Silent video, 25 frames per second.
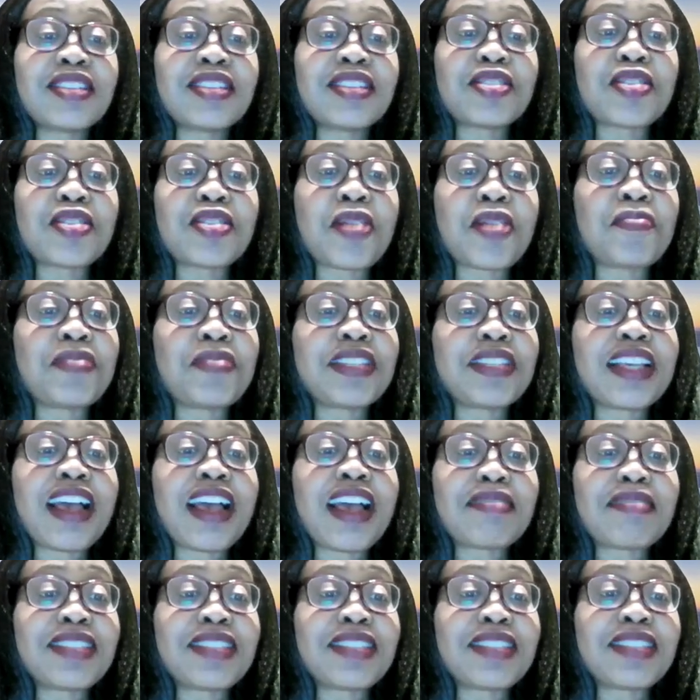
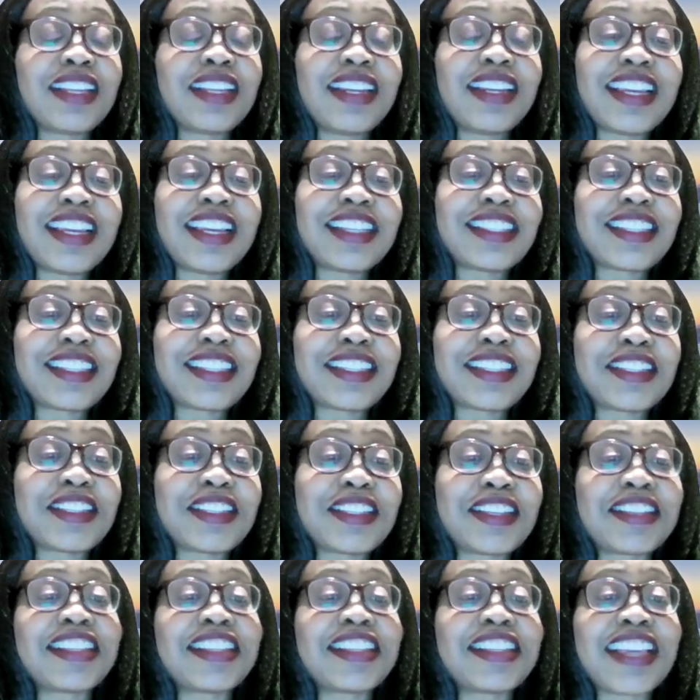Sometimes the letter
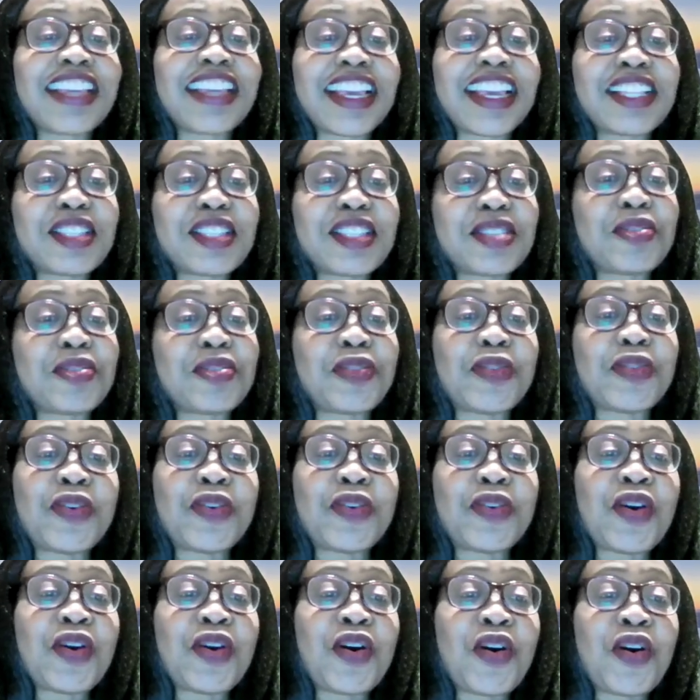doesn't get to
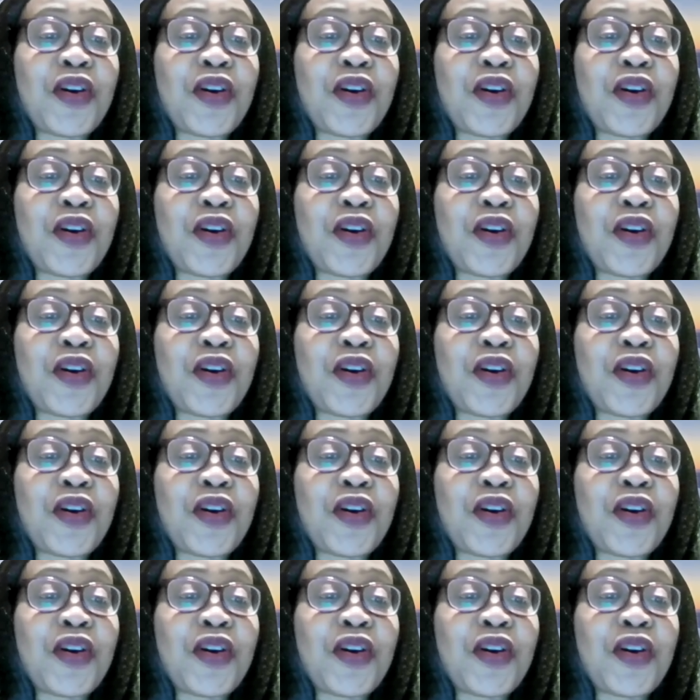you,